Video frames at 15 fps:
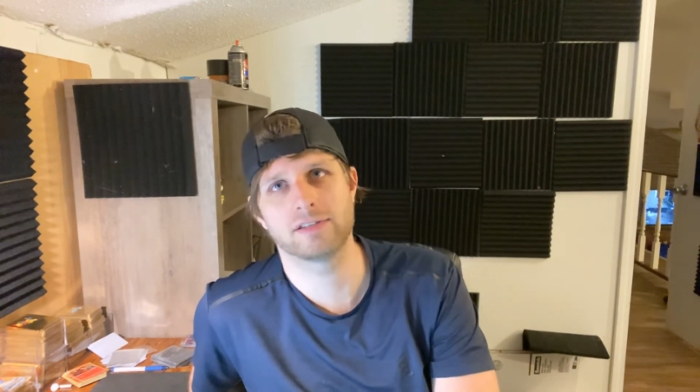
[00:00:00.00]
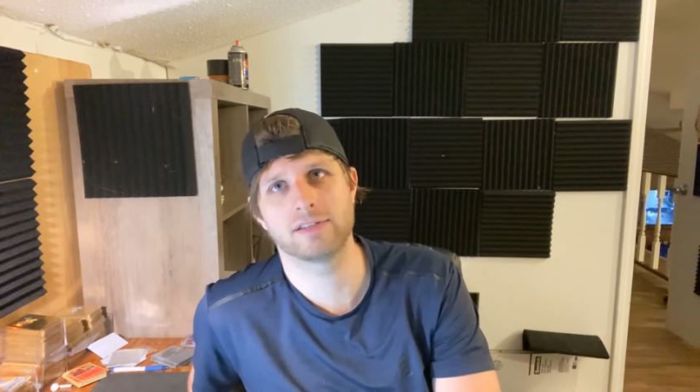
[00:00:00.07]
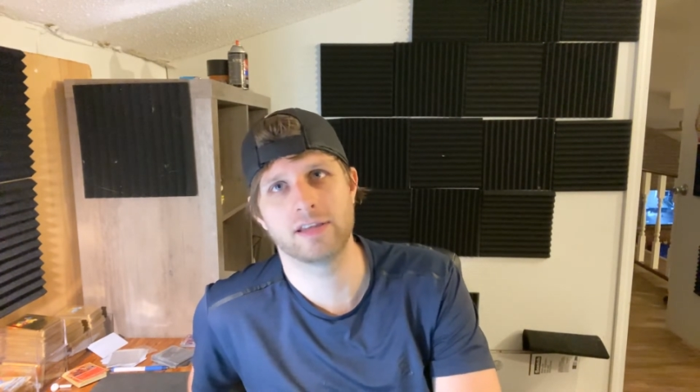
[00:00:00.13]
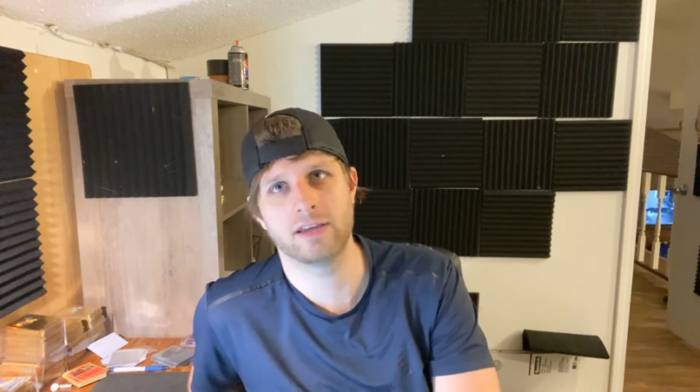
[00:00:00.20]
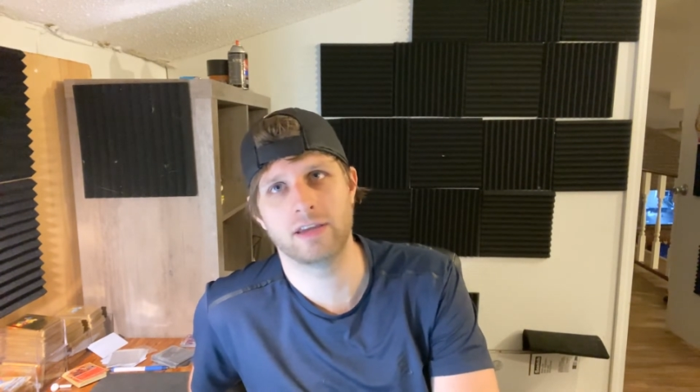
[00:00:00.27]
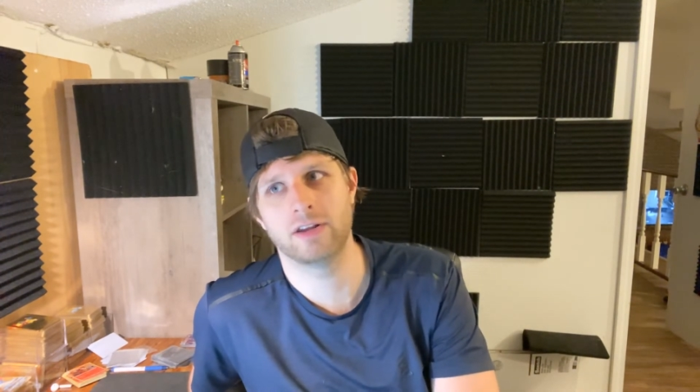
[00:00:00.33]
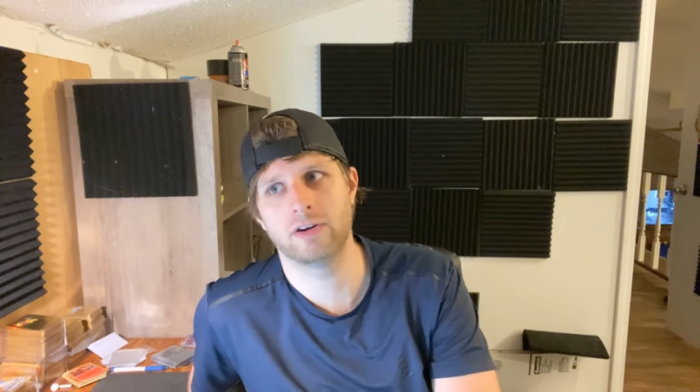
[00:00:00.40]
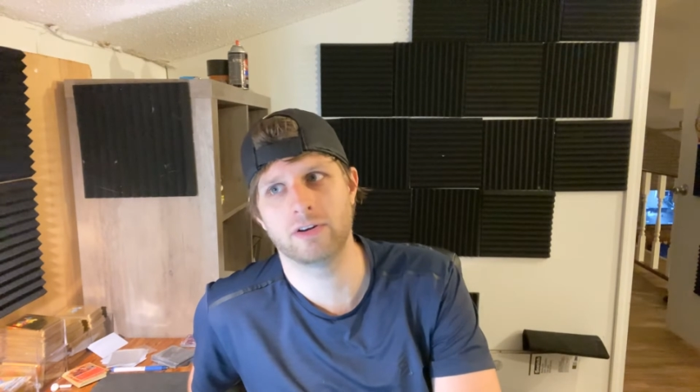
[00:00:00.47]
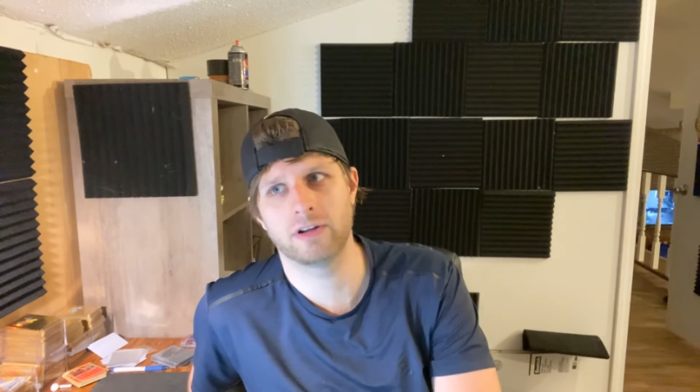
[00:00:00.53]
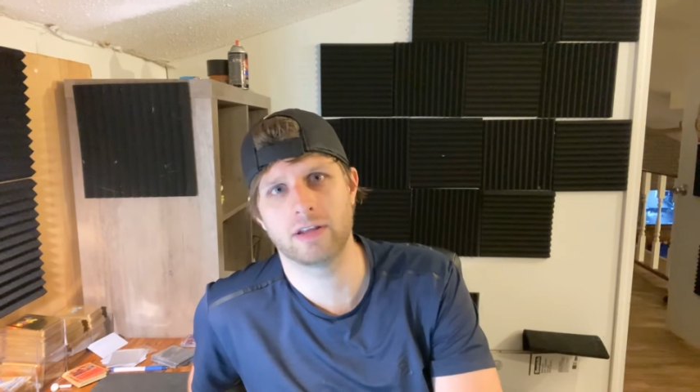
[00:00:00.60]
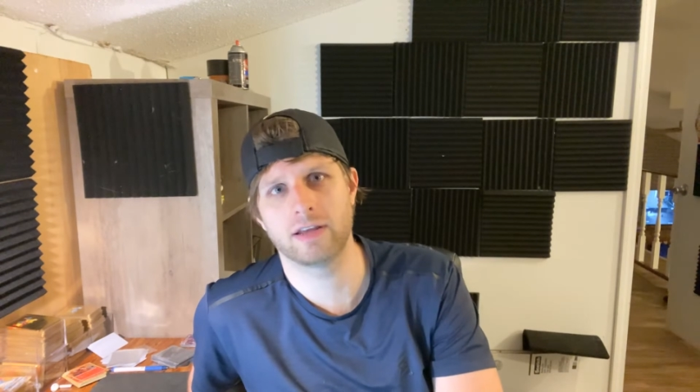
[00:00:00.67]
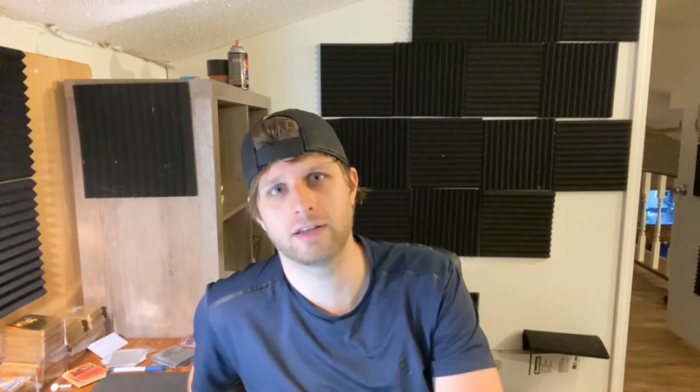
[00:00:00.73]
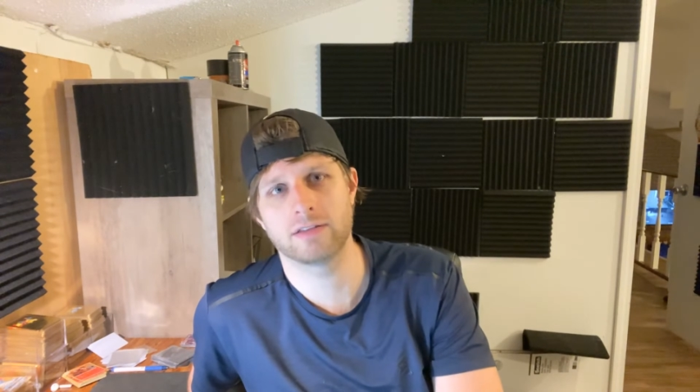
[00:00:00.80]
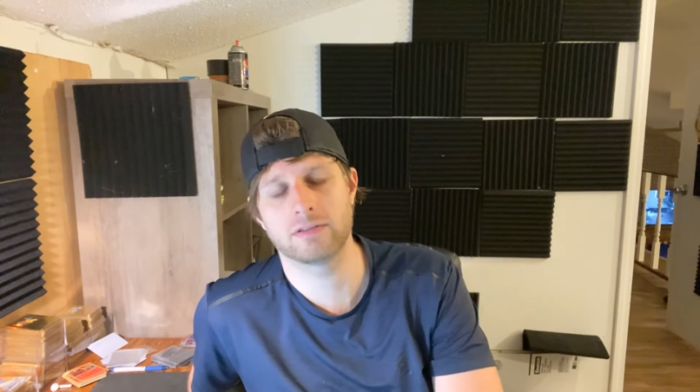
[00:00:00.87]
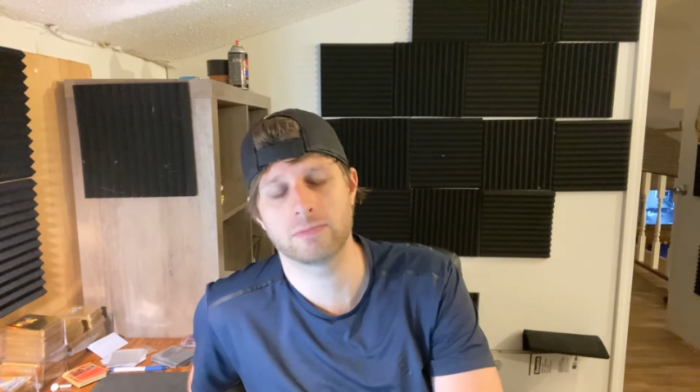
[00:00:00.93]
thinking you're gonna
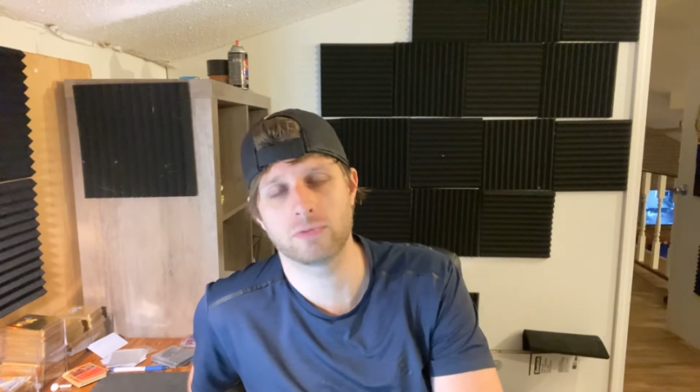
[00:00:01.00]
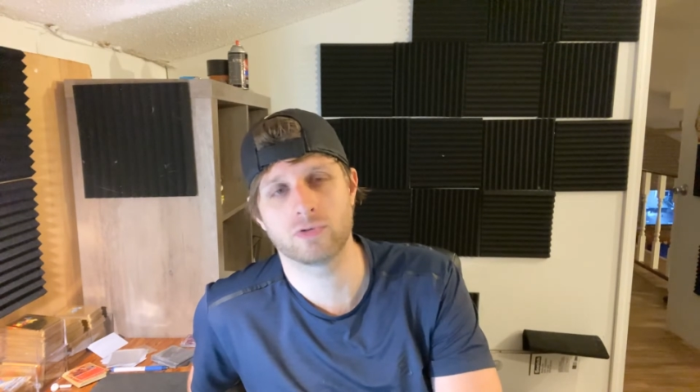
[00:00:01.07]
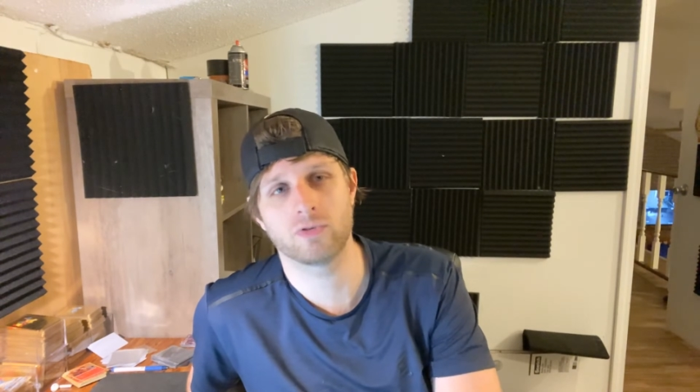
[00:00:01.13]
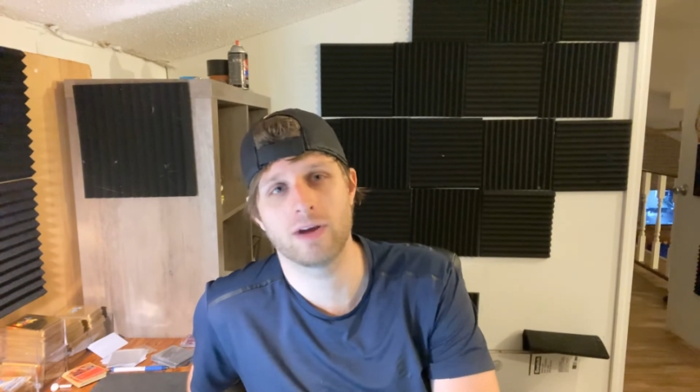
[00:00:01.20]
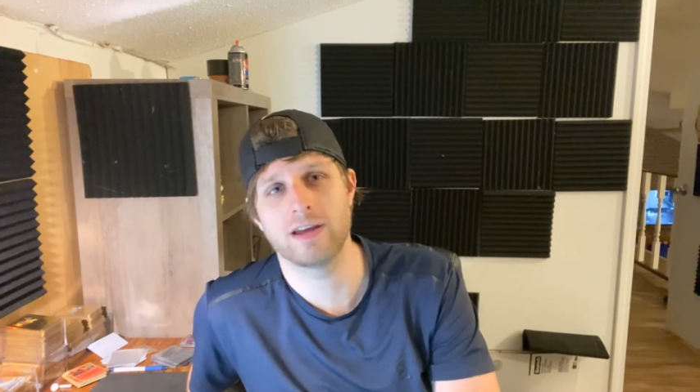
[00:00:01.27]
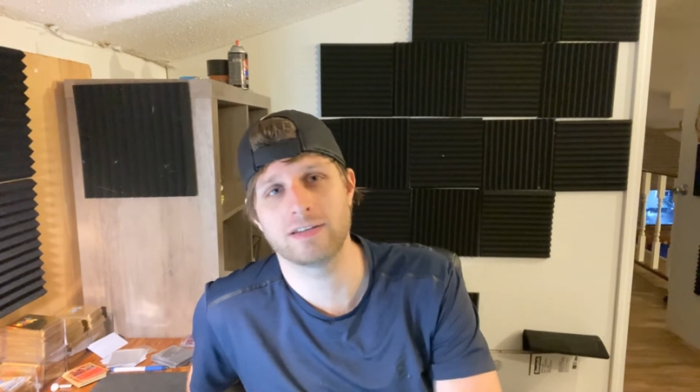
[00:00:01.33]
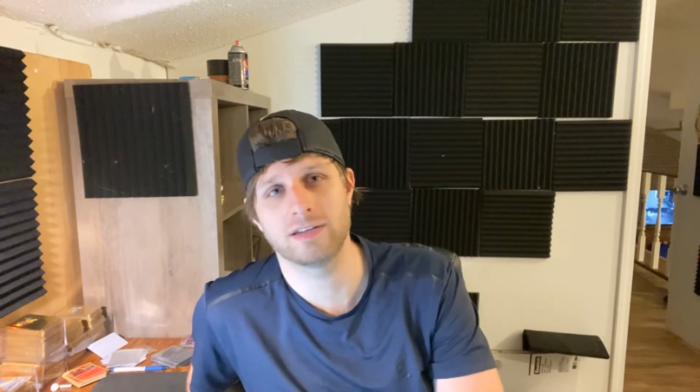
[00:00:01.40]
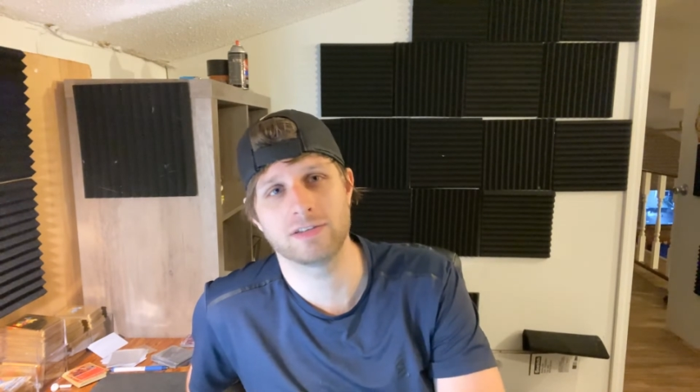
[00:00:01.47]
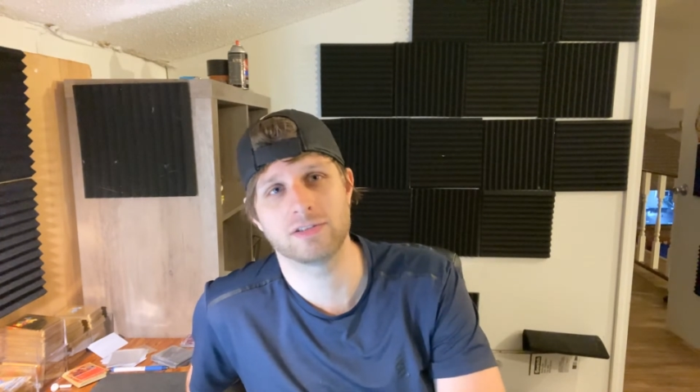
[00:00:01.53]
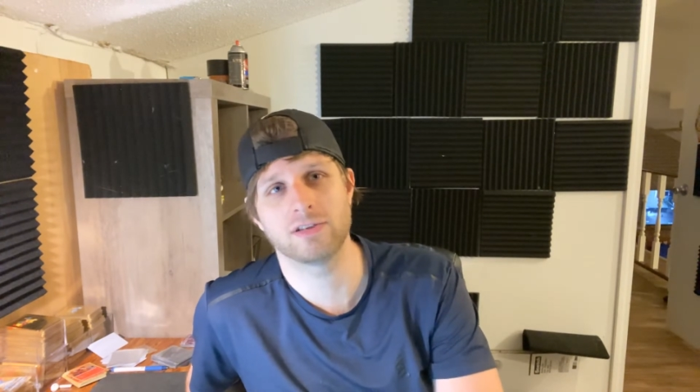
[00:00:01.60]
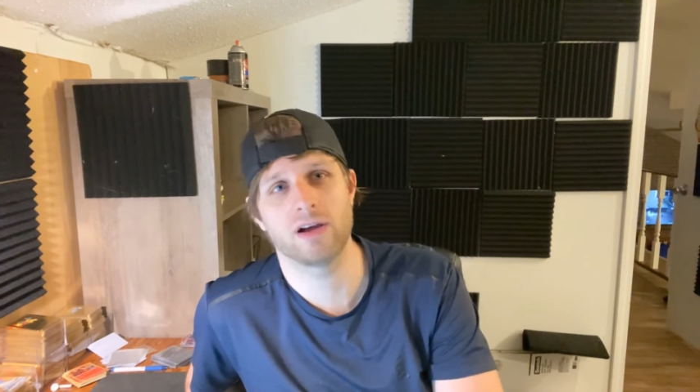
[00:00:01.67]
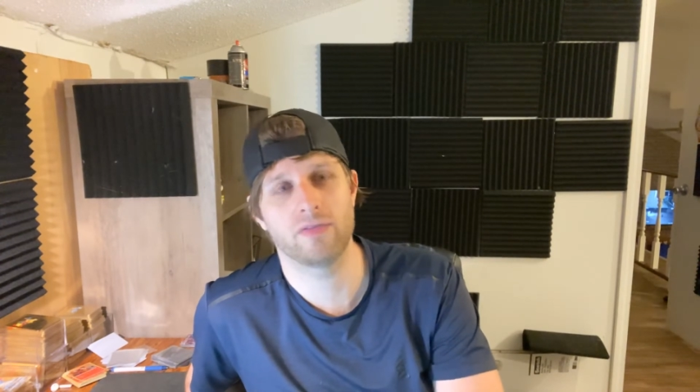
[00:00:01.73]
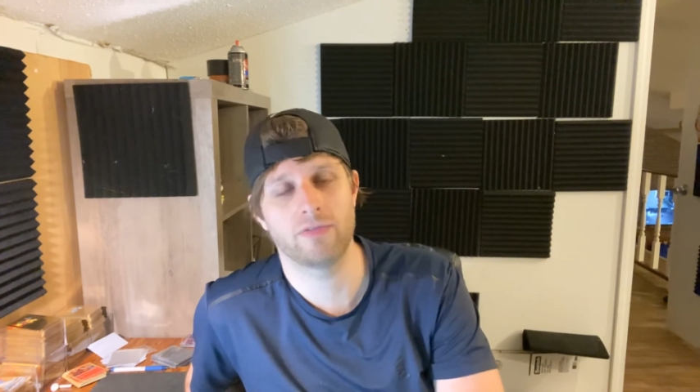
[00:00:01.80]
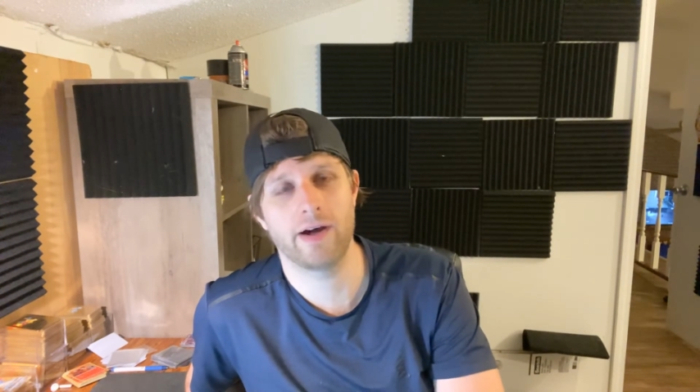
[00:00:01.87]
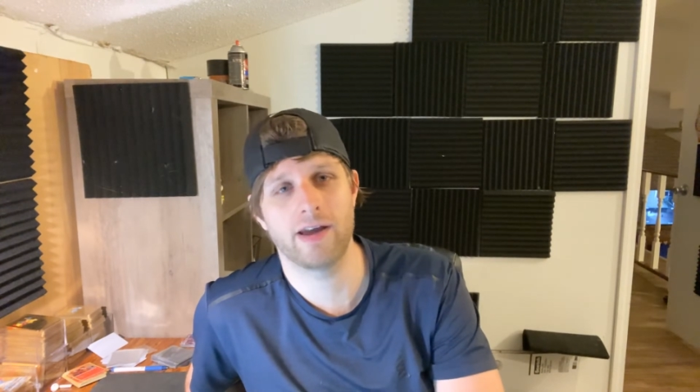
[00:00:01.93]
get some crazy
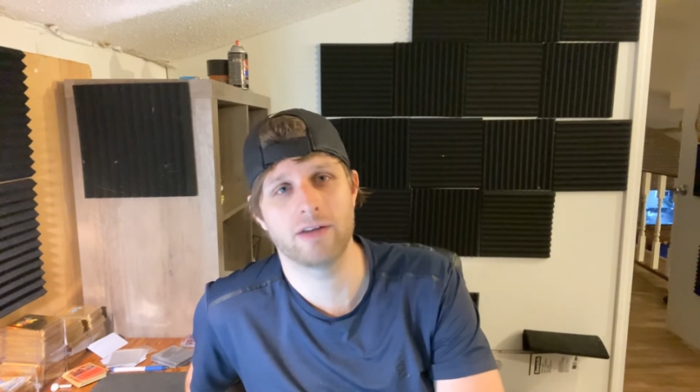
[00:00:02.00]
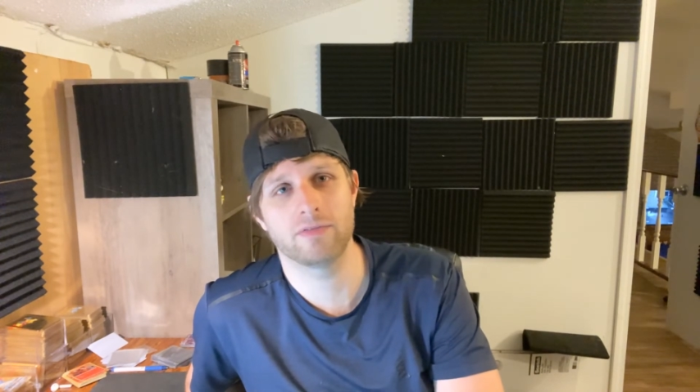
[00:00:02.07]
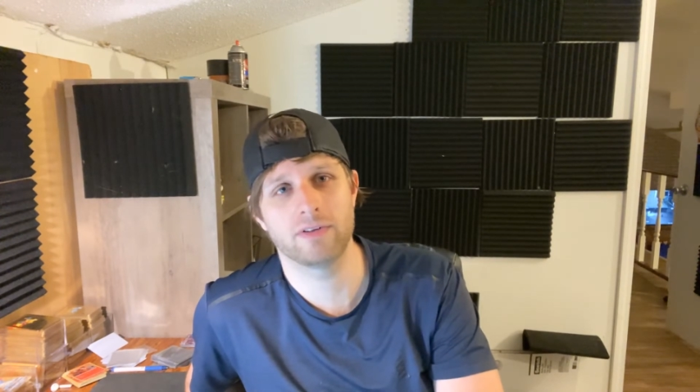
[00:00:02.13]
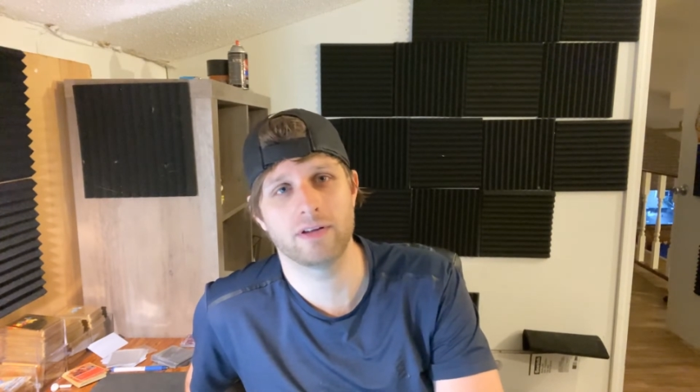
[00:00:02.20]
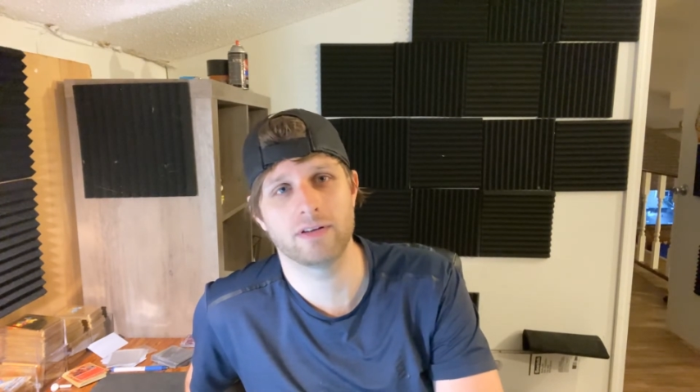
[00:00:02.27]
stuff out of it.